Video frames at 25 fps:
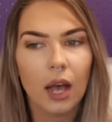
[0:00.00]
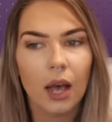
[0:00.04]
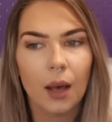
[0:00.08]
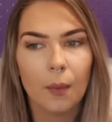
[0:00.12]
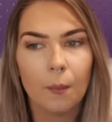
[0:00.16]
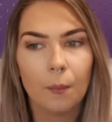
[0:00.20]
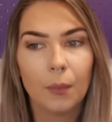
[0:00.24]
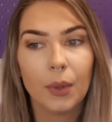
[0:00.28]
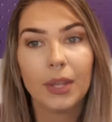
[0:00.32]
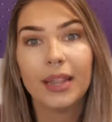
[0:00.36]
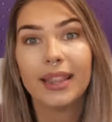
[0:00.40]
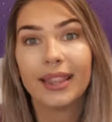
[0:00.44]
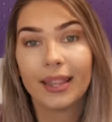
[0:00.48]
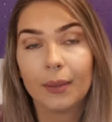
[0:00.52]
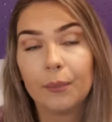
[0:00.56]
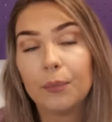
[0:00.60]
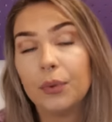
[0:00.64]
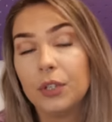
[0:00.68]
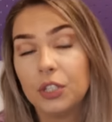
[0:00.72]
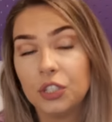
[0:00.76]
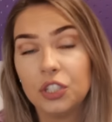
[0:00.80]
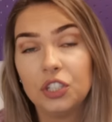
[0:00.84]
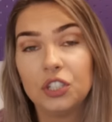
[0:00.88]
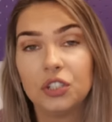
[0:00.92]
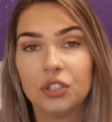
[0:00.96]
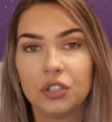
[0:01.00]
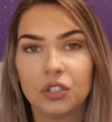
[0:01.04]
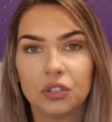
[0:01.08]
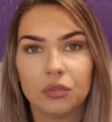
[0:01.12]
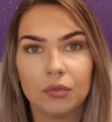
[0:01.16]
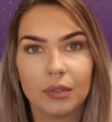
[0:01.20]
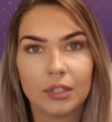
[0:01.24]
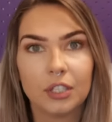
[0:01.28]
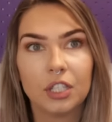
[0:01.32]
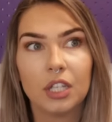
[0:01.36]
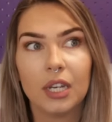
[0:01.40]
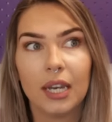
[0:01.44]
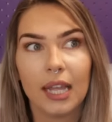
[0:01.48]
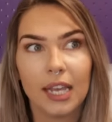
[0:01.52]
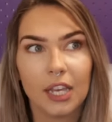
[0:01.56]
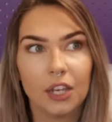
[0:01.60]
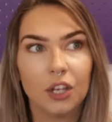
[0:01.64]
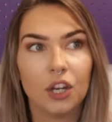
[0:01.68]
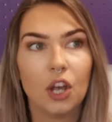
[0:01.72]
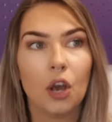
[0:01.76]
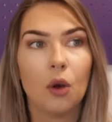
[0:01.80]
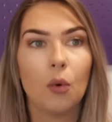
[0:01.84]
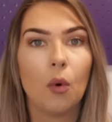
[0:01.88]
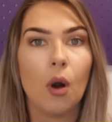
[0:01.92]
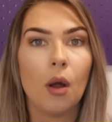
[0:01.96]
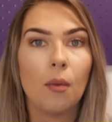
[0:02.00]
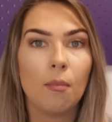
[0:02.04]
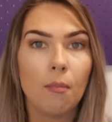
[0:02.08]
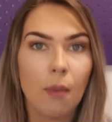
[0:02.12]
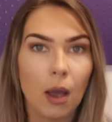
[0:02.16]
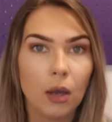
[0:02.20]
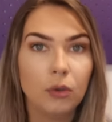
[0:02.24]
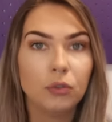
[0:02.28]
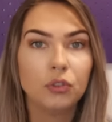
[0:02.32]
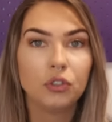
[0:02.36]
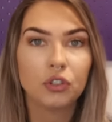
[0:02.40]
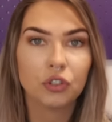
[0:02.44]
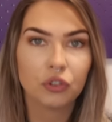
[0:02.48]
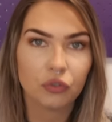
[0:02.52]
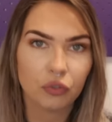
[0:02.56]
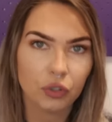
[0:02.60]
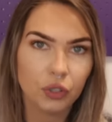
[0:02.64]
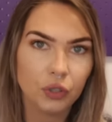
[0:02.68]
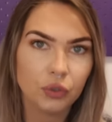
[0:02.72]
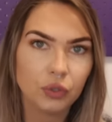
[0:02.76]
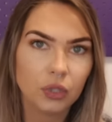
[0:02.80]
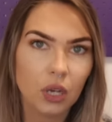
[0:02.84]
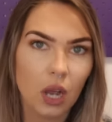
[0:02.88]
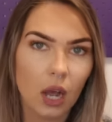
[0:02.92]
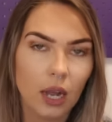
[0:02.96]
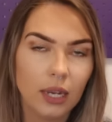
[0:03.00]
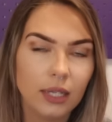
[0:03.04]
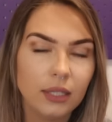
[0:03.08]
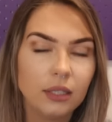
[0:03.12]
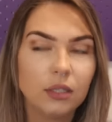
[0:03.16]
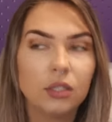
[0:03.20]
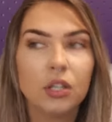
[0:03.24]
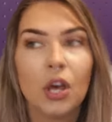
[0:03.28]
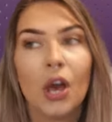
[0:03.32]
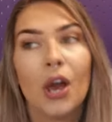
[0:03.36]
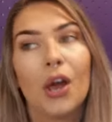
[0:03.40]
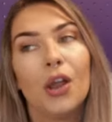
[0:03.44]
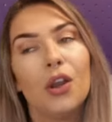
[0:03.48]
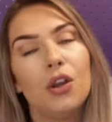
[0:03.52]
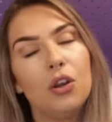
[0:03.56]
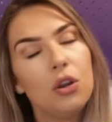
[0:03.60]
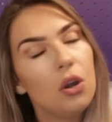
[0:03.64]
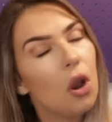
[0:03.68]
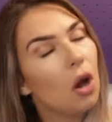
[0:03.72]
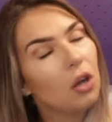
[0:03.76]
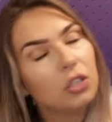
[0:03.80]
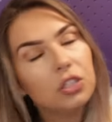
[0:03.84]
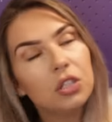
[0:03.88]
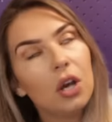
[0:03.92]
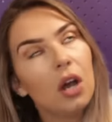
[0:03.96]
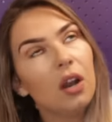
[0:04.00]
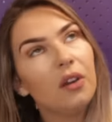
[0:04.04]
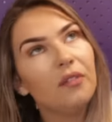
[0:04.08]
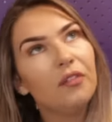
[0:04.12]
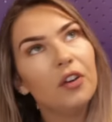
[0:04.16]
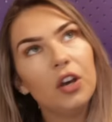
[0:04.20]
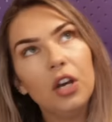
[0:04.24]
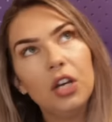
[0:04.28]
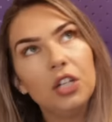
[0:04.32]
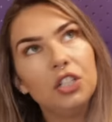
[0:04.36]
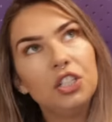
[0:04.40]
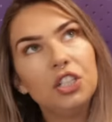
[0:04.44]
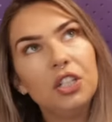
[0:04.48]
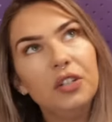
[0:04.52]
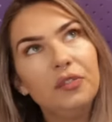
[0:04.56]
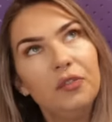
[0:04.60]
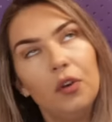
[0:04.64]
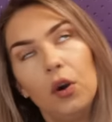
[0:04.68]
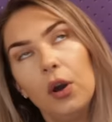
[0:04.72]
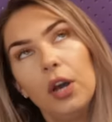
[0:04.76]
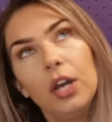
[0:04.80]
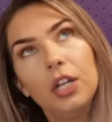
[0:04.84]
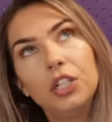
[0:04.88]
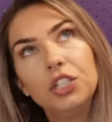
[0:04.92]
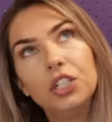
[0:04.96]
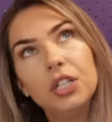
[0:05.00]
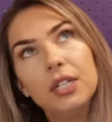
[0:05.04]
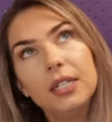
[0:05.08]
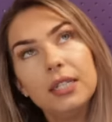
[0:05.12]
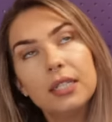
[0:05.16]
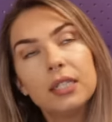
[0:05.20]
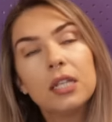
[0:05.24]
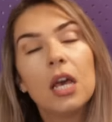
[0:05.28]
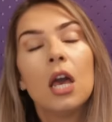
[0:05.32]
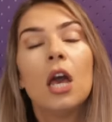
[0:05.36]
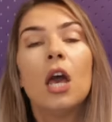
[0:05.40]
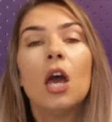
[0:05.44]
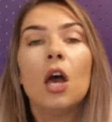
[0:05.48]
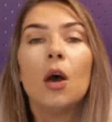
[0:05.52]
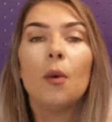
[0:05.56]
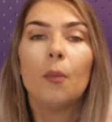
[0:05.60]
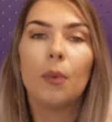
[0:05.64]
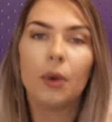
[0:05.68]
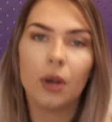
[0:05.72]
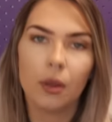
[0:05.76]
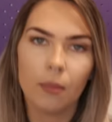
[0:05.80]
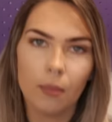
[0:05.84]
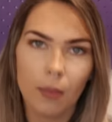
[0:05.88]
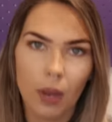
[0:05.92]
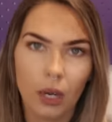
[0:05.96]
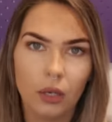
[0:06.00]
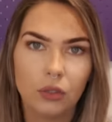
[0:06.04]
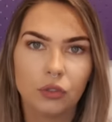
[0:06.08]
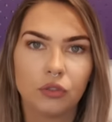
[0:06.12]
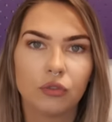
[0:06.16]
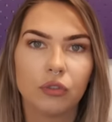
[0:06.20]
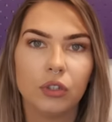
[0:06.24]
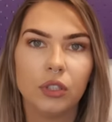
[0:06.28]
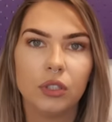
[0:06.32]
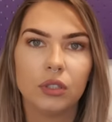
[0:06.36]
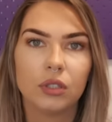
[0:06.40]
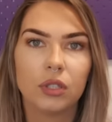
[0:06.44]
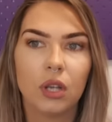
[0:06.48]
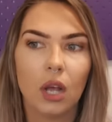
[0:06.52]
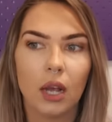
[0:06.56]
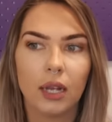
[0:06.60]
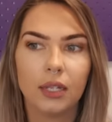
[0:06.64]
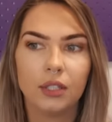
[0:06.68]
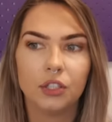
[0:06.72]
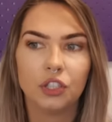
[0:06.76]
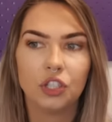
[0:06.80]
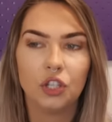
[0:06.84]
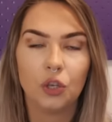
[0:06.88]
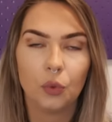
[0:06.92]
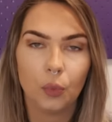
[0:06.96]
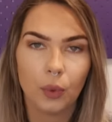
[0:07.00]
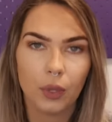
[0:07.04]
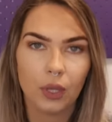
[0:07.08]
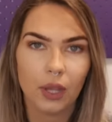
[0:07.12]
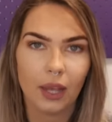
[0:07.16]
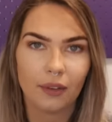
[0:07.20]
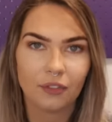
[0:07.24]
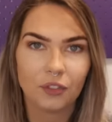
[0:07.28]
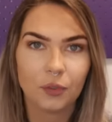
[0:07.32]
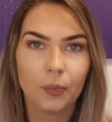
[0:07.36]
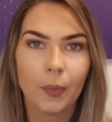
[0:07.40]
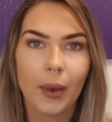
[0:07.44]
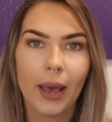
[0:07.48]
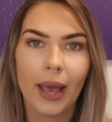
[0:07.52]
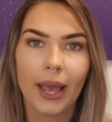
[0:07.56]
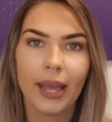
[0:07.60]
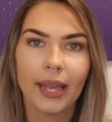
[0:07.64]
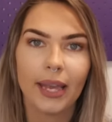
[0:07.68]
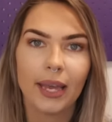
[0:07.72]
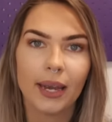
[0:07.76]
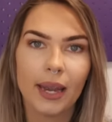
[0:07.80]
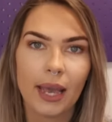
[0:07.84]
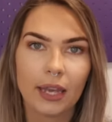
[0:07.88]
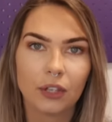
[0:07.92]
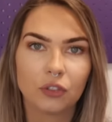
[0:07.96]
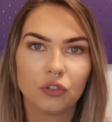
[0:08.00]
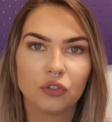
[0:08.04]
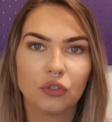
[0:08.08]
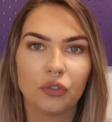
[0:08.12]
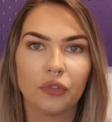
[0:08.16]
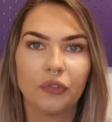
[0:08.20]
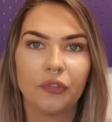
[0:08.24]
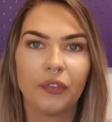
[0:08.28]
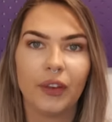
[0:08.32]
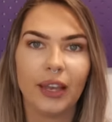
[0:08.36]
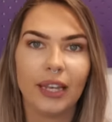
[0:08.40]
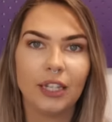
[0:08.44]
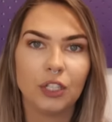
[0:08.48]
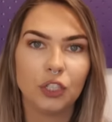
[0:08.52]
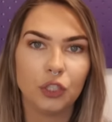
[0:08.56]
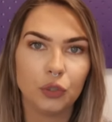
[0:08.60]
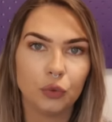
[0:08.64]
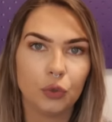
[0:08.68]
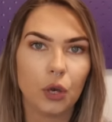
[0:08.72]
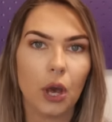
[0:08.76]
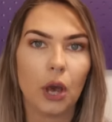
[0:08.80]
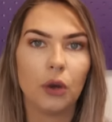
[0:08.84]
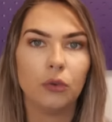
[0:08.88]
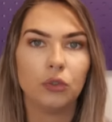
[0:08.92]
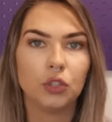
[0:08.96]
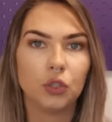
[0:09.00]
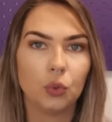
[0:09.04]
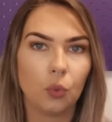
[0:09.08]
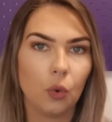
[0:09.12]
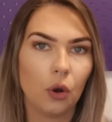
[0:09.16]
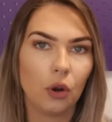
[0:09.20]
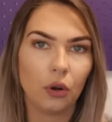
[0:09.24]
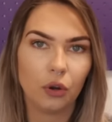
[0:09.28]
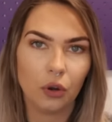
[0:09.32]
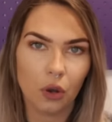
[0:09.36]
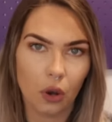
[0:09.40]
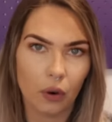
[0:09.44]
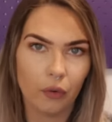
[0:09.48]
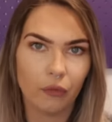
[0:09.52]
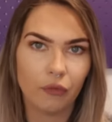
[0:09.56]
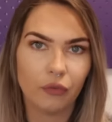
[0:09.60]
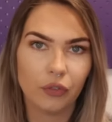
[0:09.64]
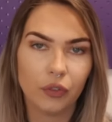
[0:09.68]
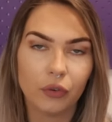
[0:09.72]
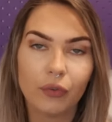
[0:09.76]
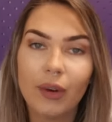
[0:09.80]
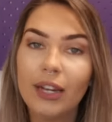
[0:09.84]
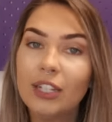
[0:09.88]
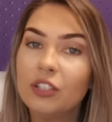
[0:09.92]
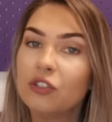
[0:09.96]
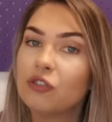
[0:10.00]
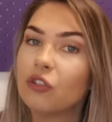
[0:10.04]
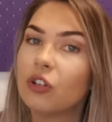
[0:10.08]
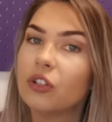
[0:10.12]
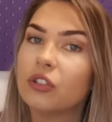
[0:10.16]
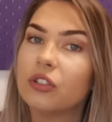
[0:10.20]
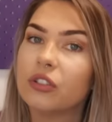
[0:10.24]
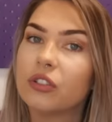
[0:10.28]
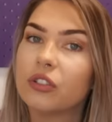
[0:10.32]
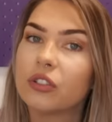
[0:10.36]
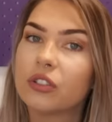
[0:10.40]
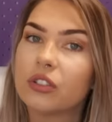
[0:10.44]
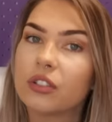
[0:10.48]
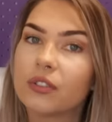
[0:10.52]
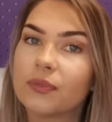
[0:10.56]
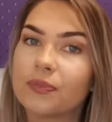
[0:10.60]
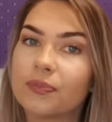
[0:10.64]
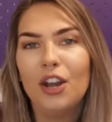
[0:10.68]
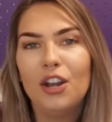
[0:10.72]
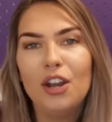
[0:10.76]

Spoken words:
But just to let you know, on most cruise lines, not on Virgin Voyages, but on most cruise lines, you will have to pay an extra fee to go to one of the restaurants.